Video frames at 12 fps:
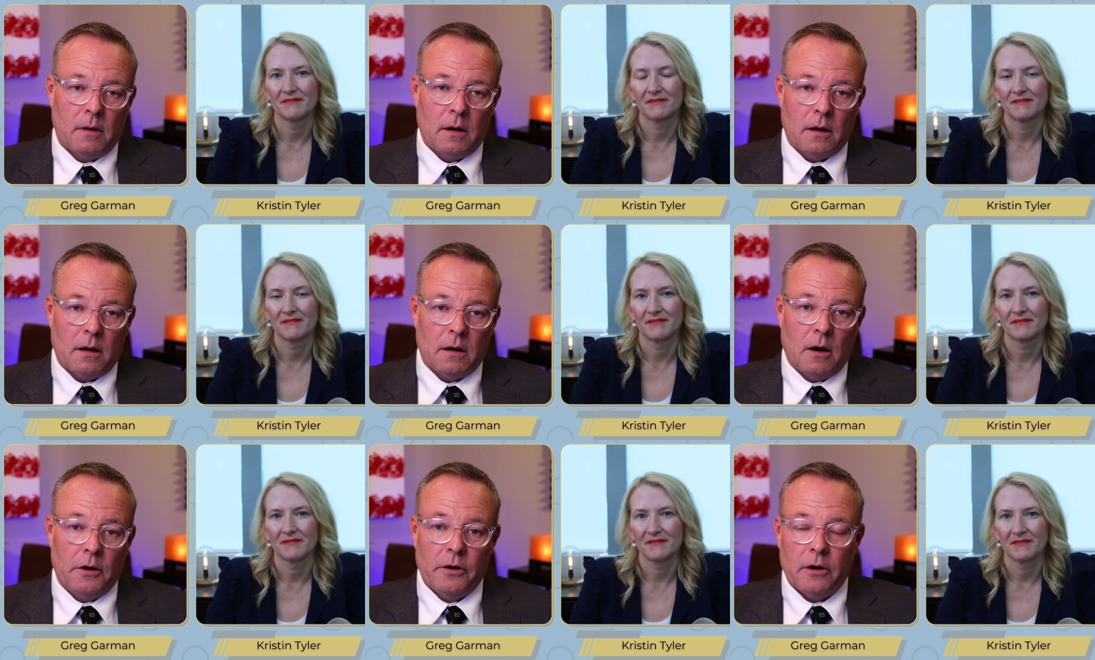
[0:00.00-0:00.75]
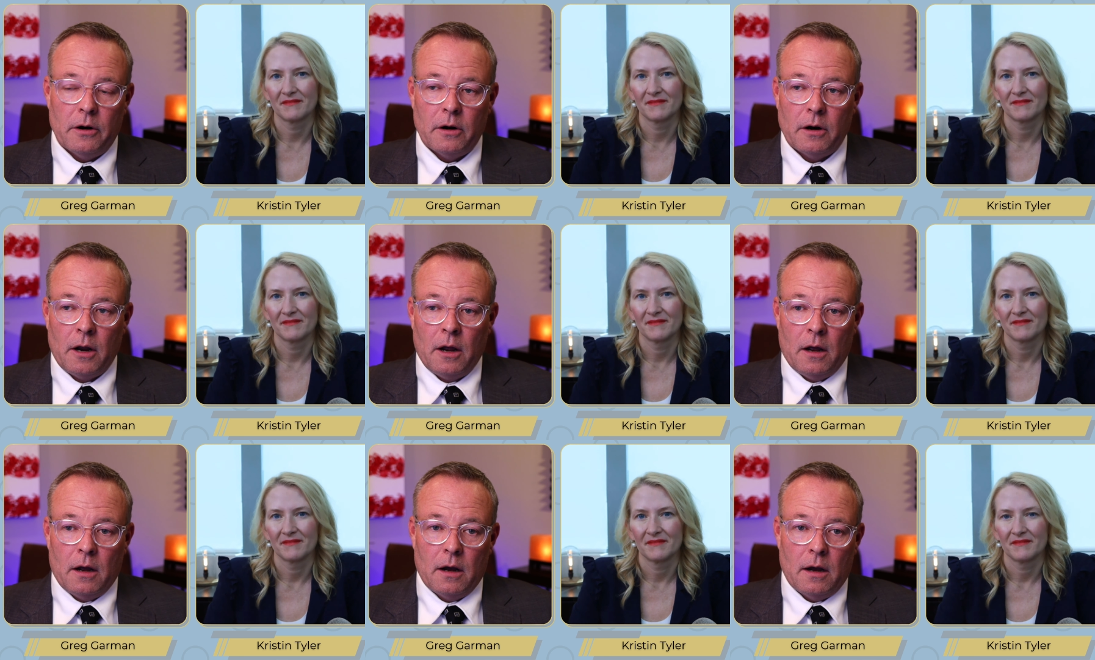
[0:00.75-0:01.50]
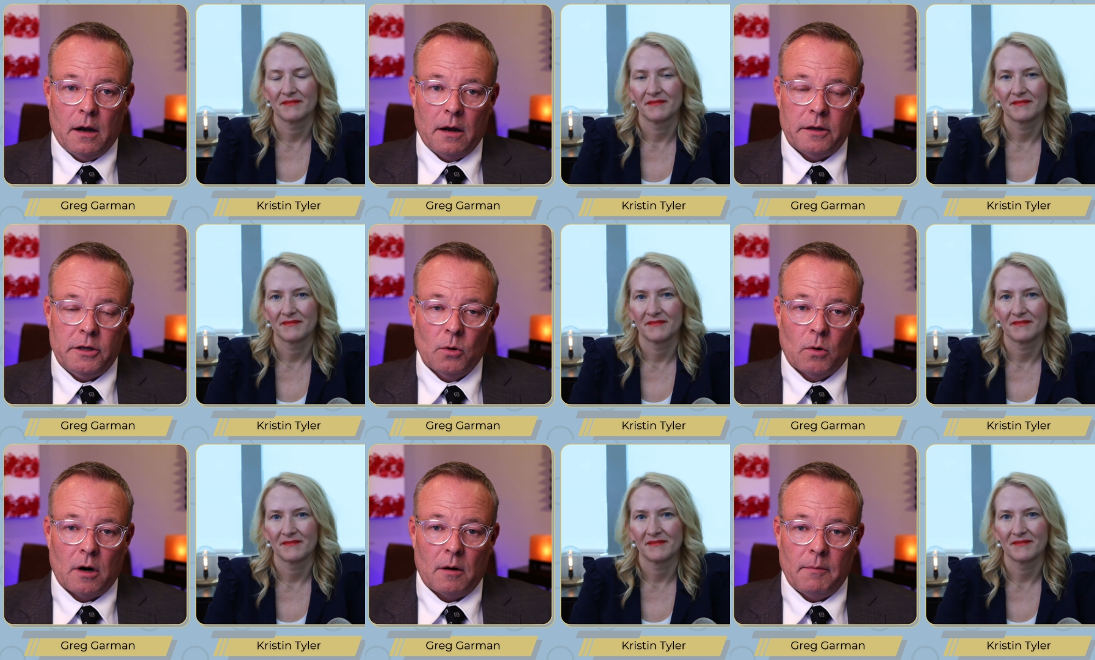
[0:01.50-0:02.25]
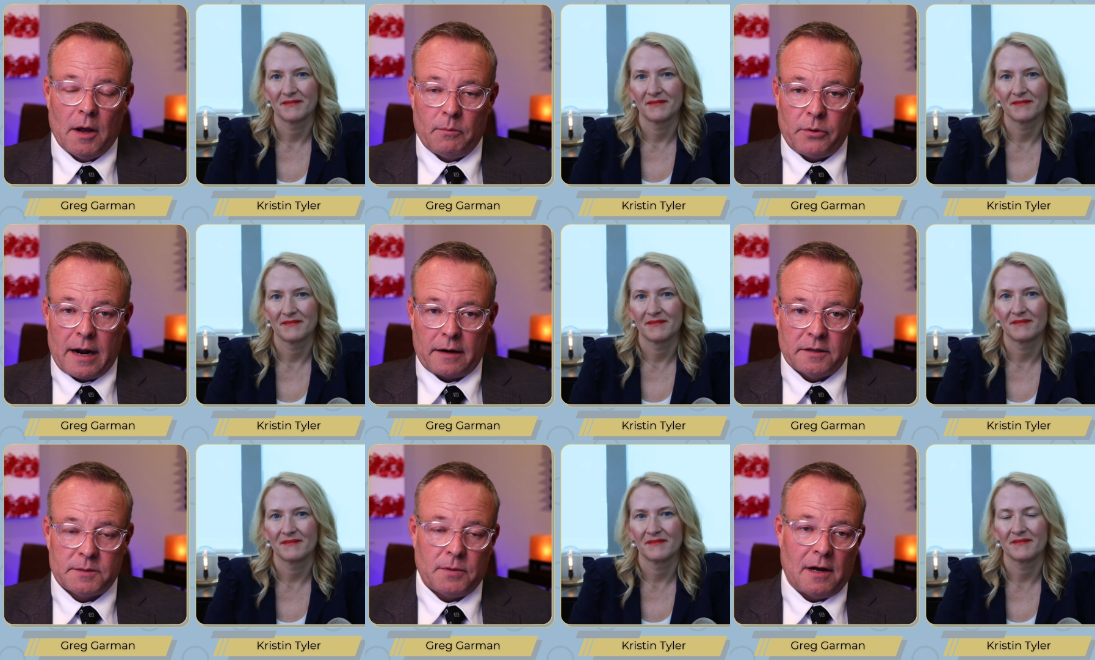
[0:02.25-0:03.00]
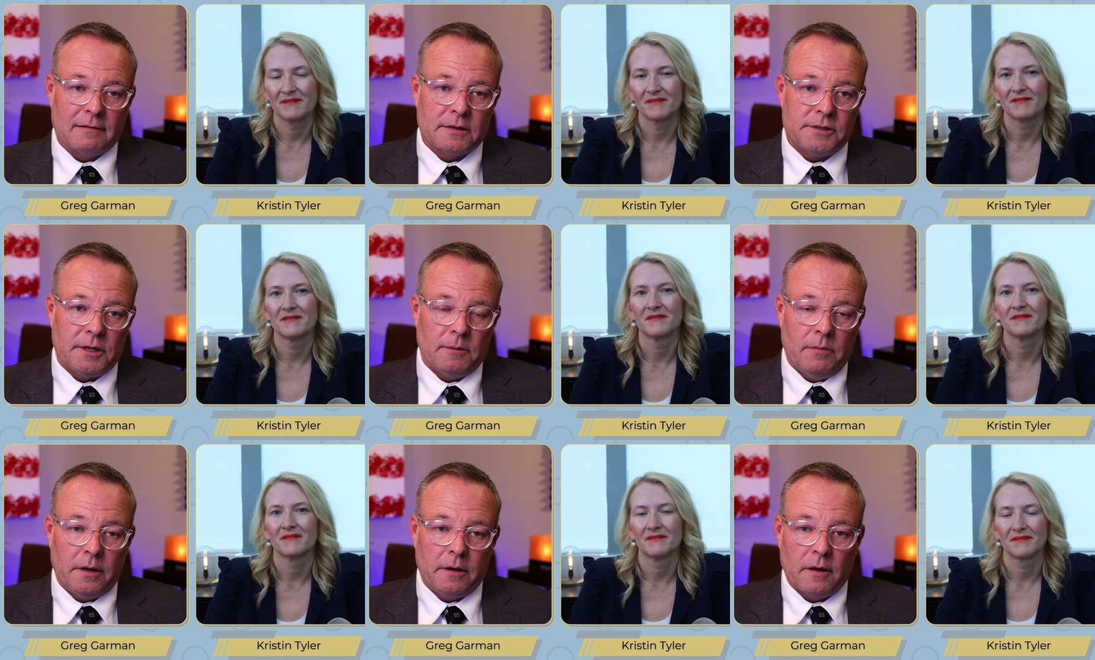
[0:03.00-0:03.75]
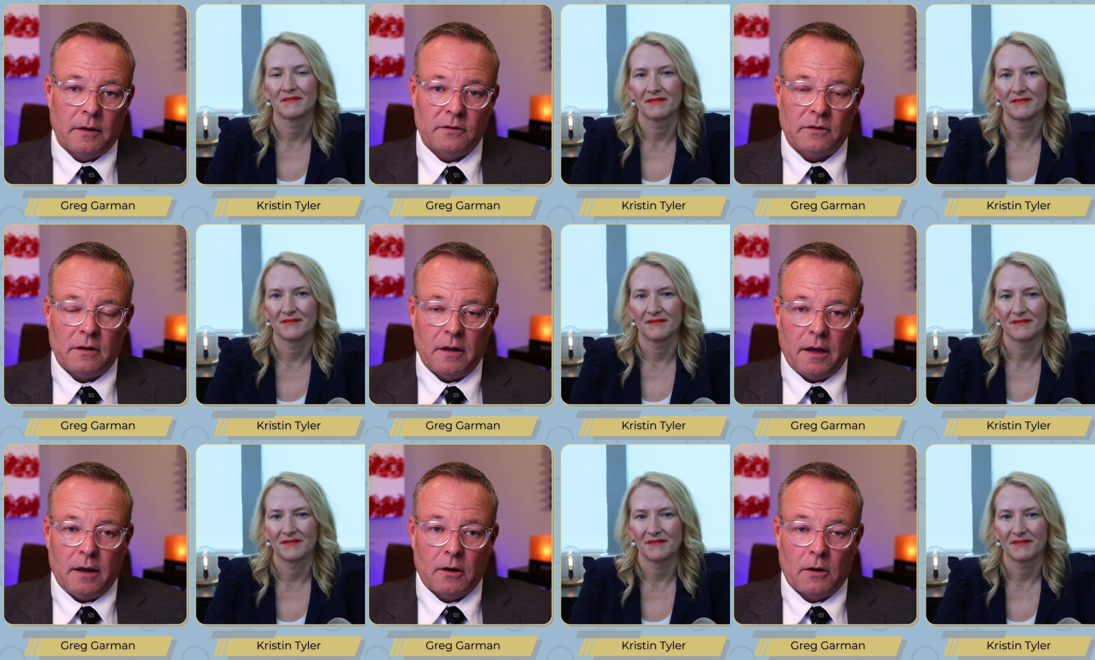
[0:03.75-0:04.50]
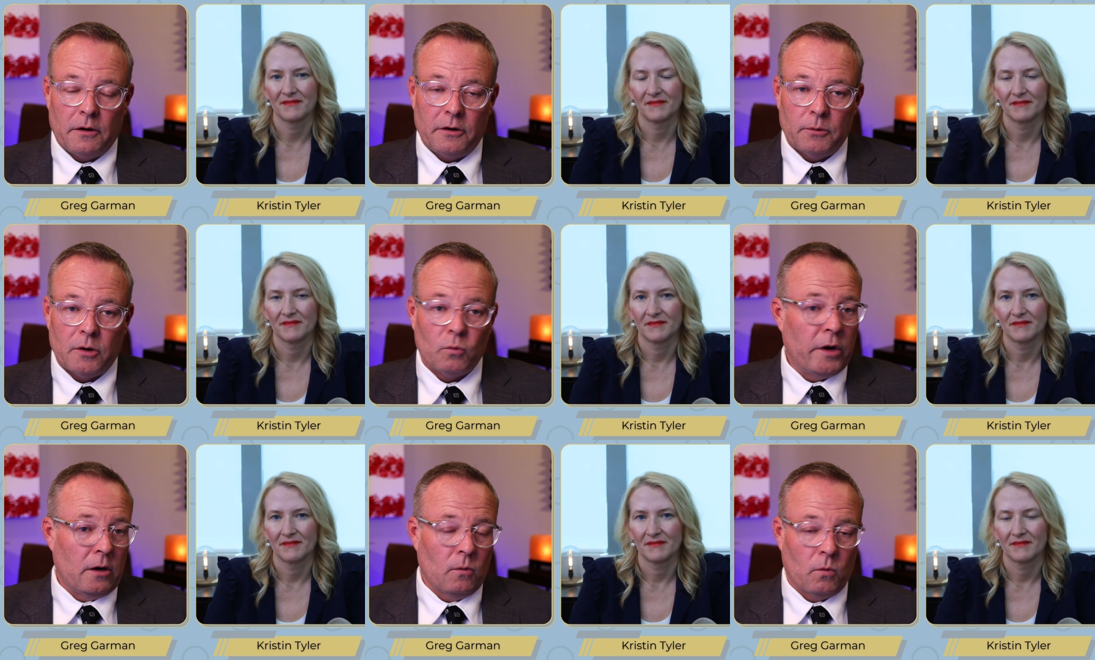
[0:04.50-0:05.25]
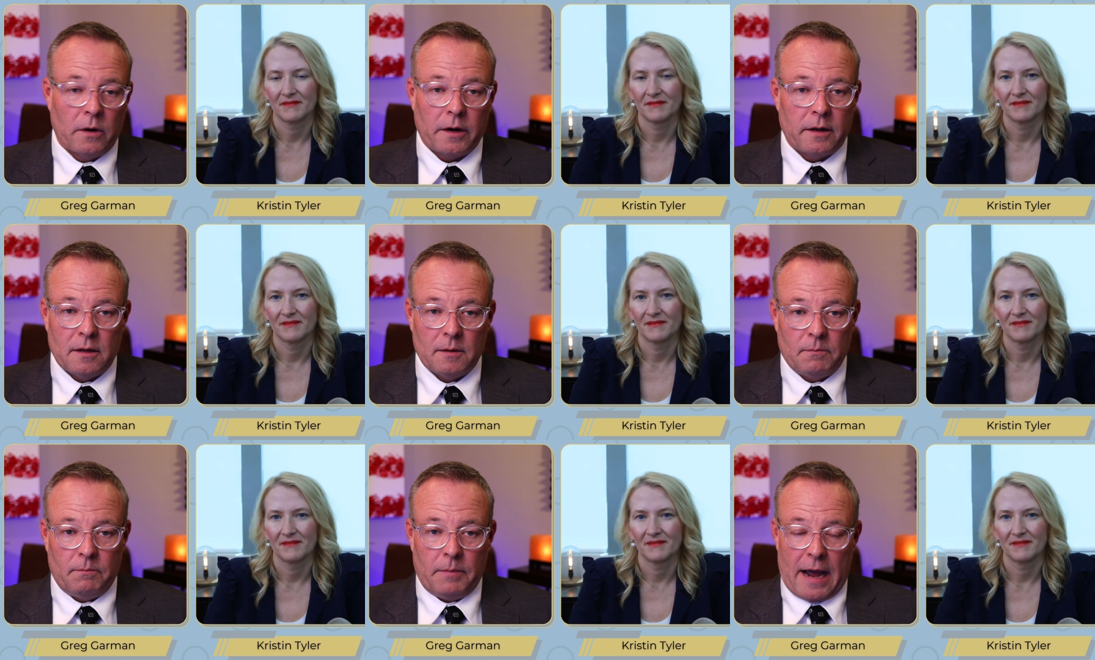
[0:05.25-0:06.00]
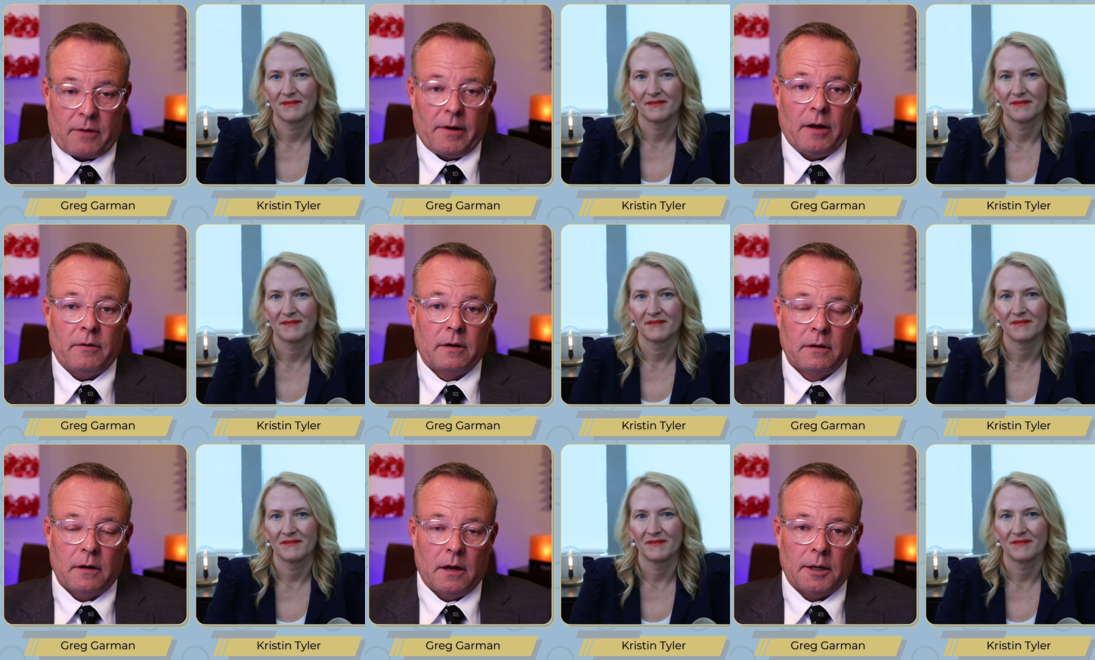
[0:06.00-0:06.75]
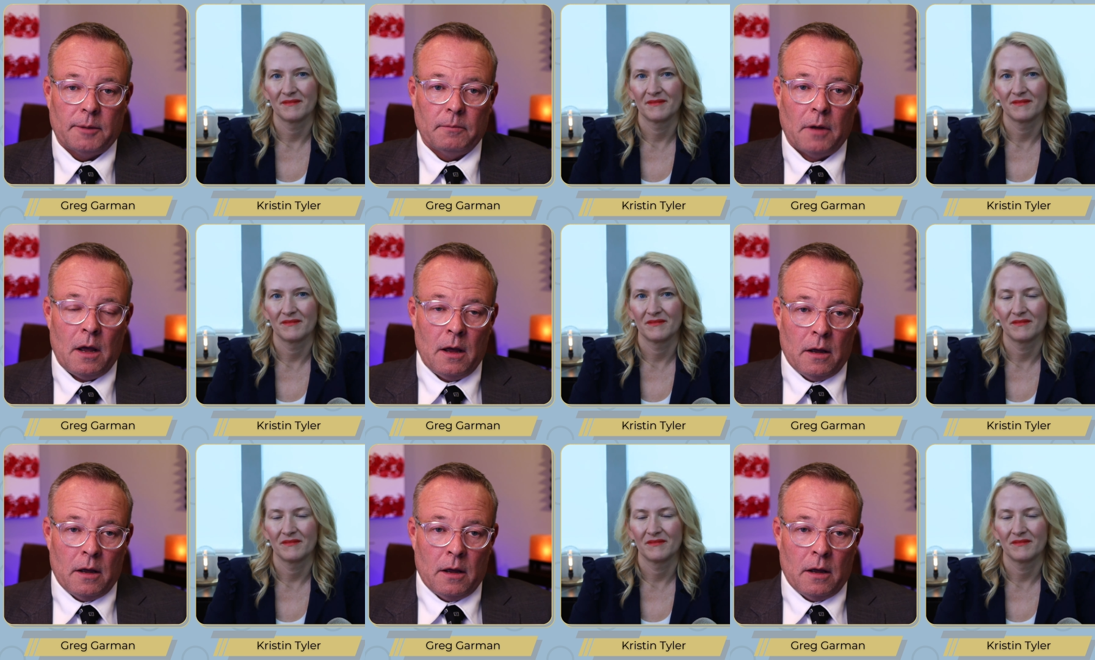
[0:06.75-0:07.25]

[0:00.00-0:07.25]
Speaker 1: uh, under uh, your malpractice policy because they are doing written work in the background. Um,